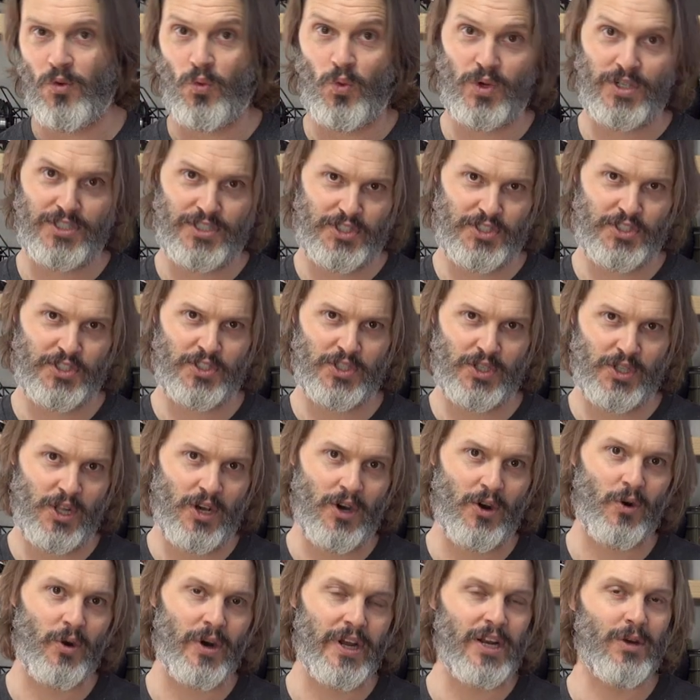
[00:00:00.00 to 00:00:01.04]
was
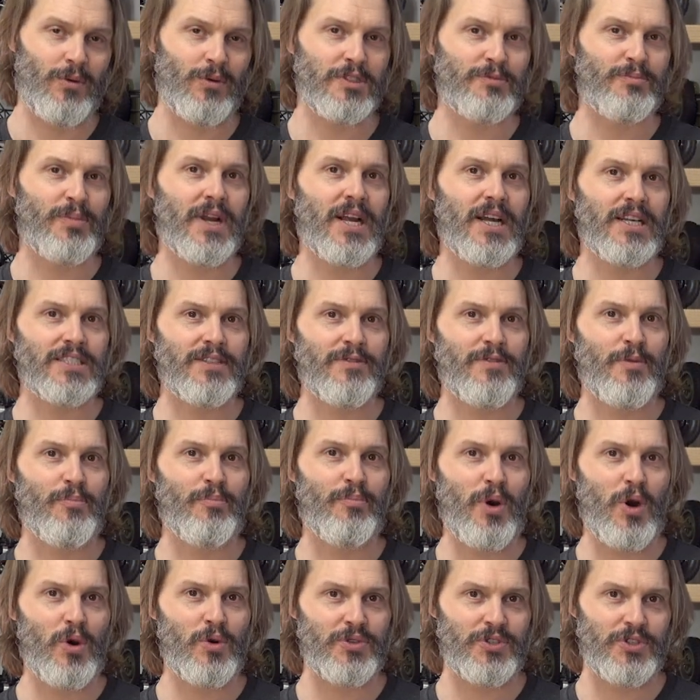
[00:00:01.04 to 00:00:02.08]
slow, and it was because of the
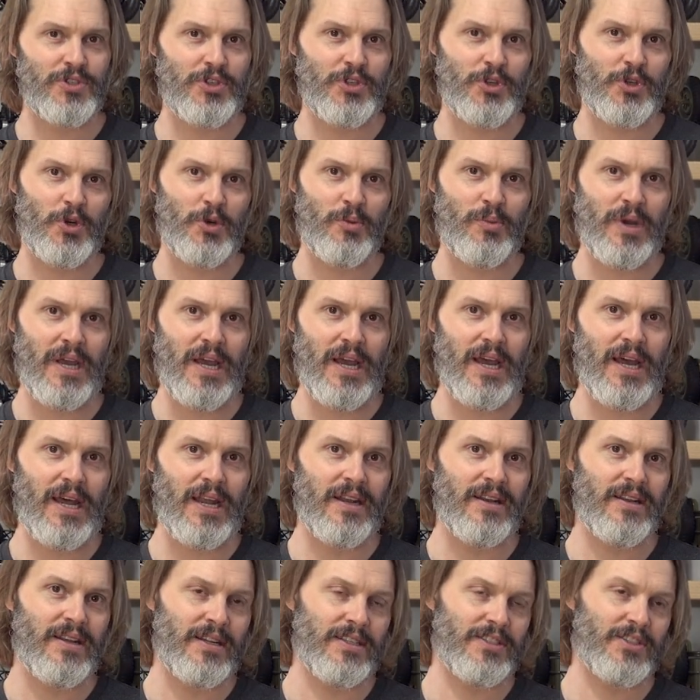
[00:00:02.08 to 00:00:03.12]
Bowden tube.
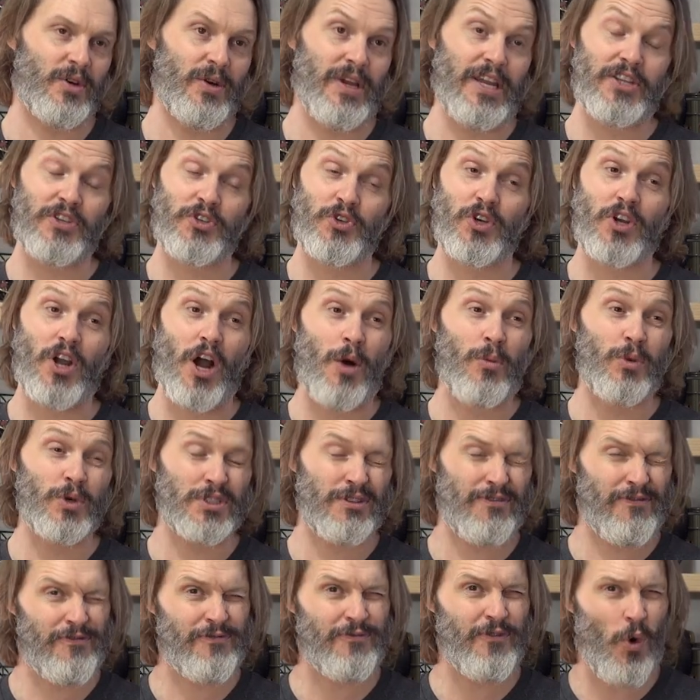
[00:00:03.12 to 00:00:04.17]
And so it took
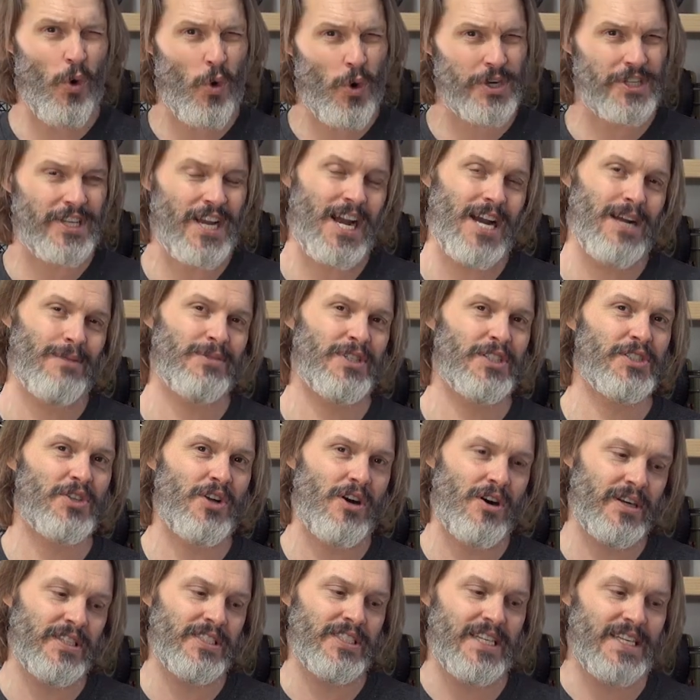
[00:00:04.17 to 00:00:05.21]
almost 4 times as
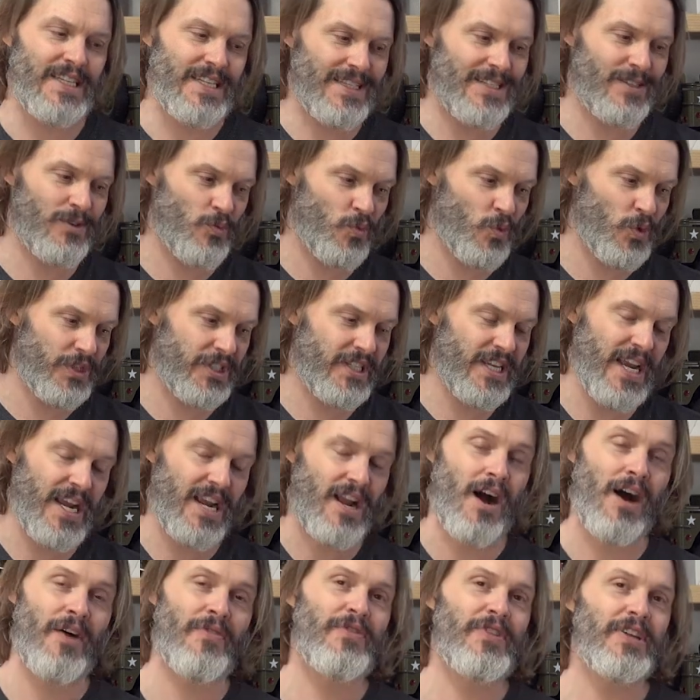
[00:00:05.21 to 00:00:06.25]
long as it would
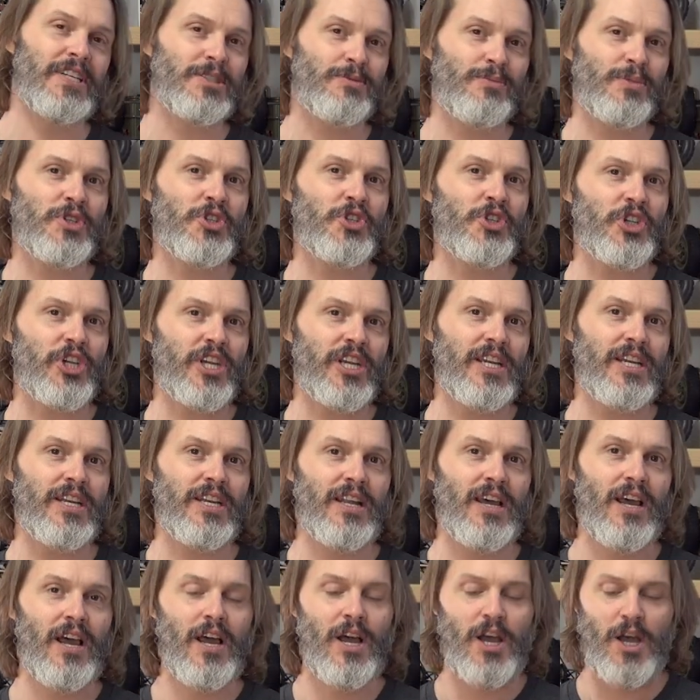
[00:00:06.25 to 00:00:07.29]
take on this
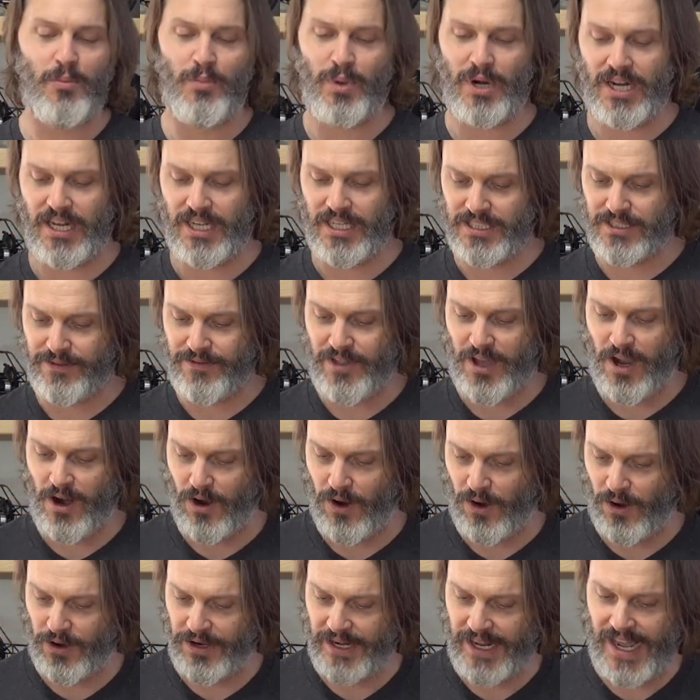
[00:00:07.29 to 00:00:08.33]
machine because of the
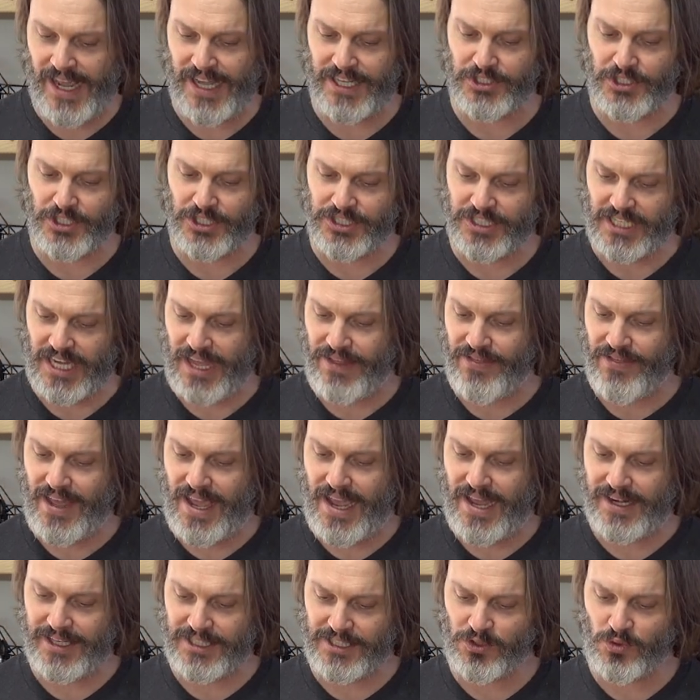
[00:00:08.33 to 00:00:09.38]
hard edges. And
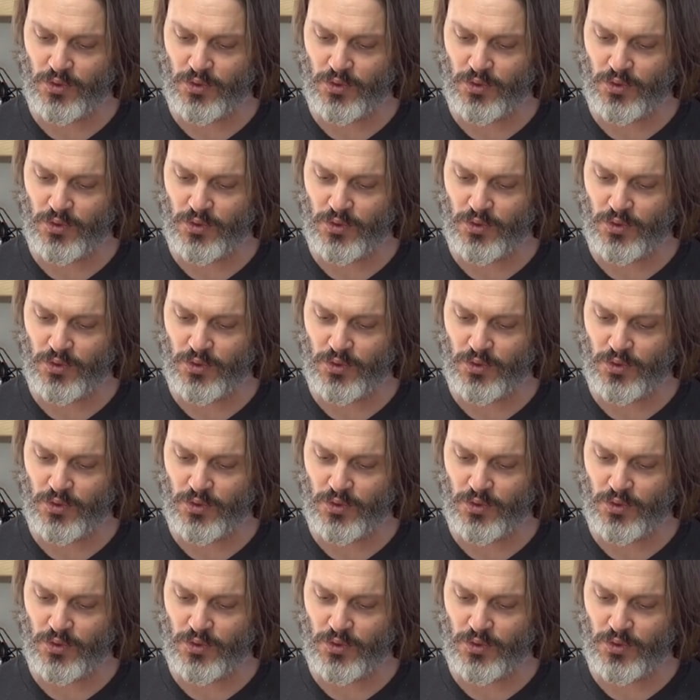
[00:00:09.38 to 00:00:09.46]
that is